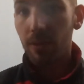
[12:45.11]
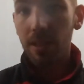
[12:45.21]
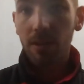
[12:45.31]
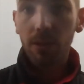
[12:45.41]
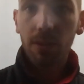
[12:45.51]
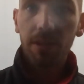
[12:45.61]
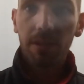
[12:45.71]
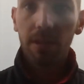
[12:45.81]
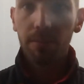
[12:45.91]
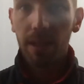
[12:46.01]
really cool
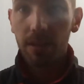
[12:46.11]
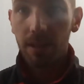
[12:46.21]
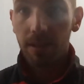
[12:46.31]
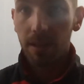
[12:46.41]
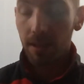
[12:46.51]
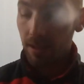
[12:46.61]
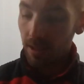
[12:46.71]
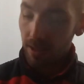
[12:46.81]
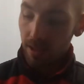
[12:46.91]
is about this thing